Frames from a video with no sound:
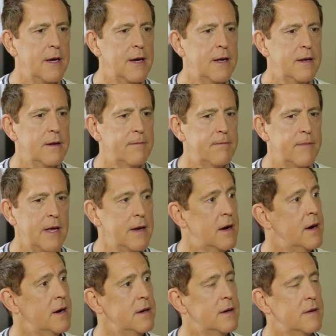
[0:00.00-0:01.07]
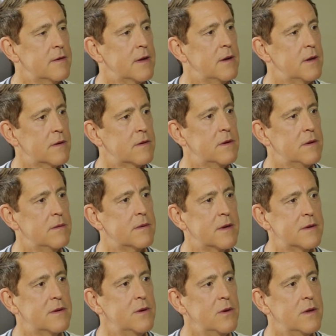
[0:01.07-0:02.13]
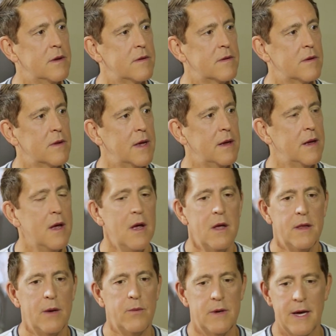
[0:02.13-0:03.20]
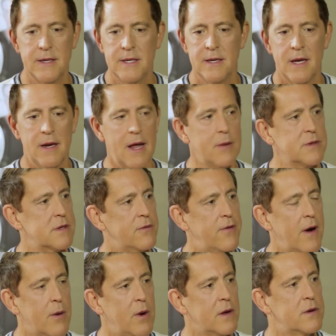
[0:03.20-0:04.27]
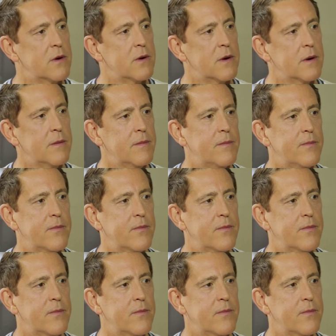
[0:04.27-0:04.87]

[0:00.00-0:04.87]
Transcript: And they hugged and said, let's, let's do this. So they, they 1999 was a farewell tour.